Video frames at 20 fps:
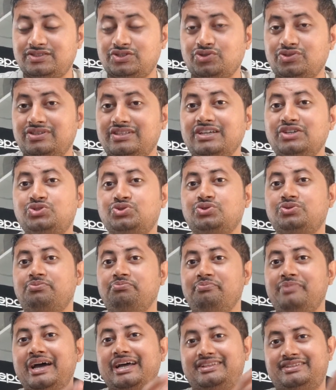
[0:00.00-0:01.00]
so they should
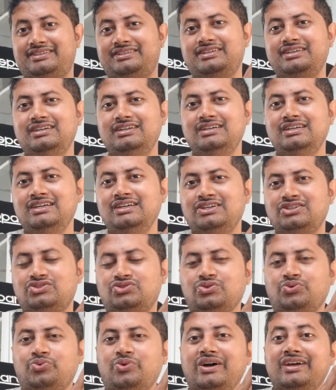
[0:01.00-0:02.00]
match
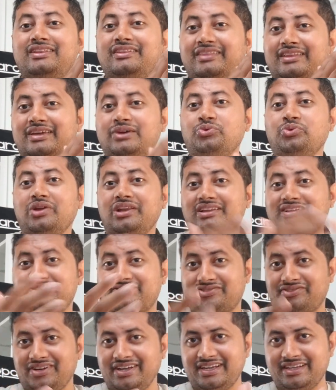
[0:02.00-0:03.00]
so when they will
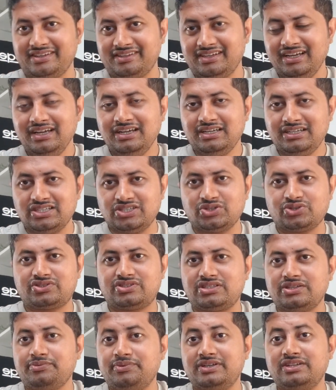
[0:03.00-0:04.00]
screen your
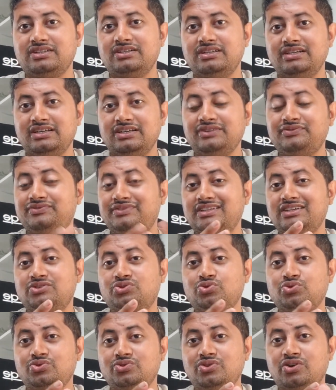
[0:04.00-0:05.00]
cv if they
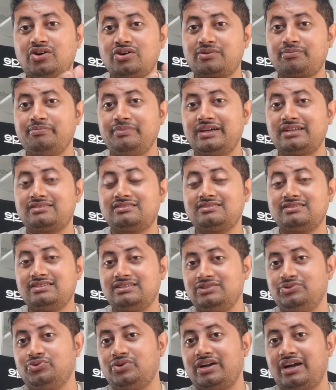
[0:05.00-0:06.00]
do not match
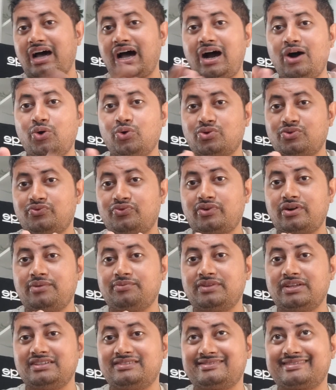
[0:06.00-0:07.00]
you are out
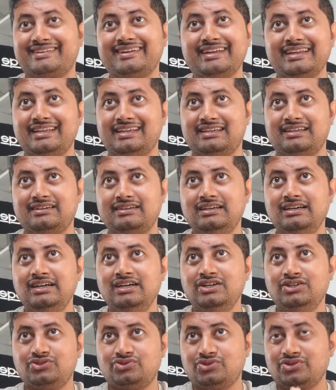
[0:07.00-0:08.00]
from the screening
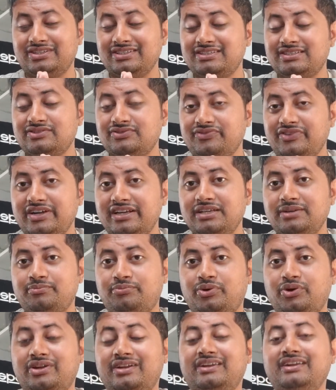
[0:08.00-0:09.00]
so this is very
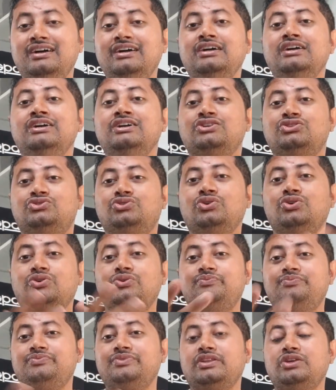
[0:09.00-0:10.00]
important so
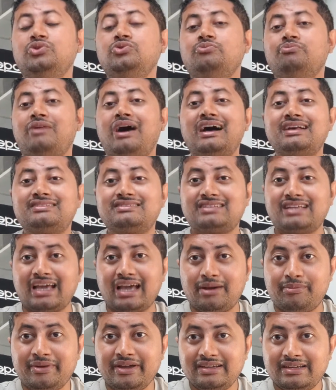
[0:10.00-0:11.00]
you must
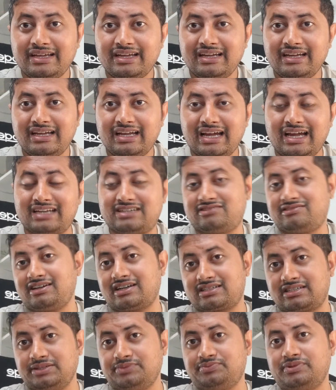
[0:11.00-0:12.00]
have a
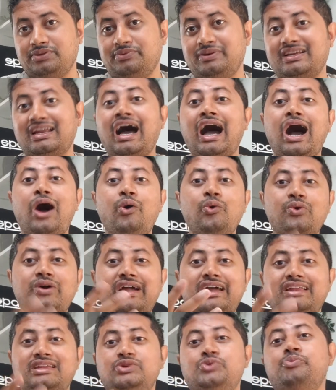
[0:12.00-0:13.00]
attractive CV and how
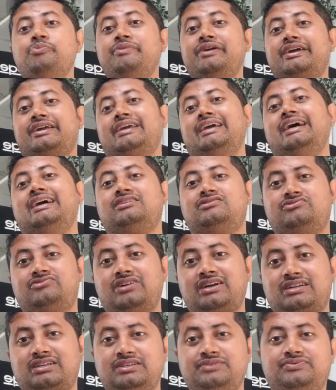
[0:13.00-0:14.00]
can you make an
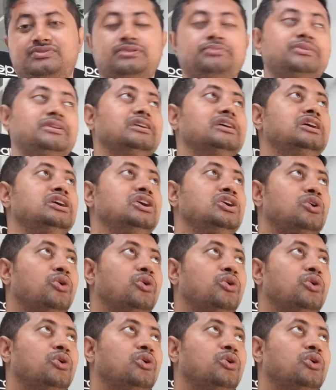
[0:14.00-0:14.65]
attractive CV